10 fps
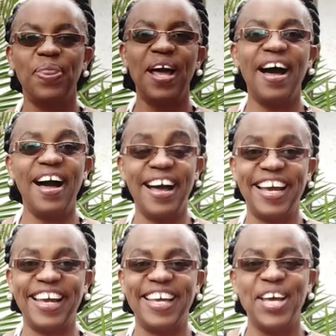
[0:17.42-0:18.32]

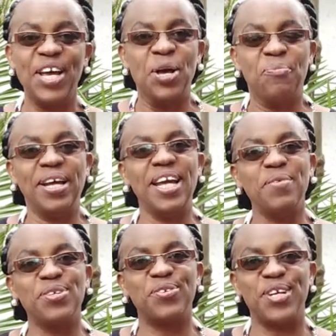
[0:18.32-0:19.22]
Hi, my name
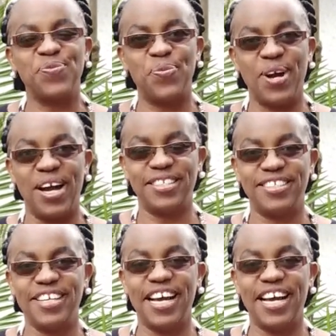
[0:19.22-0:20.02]
is Grace Bukachi.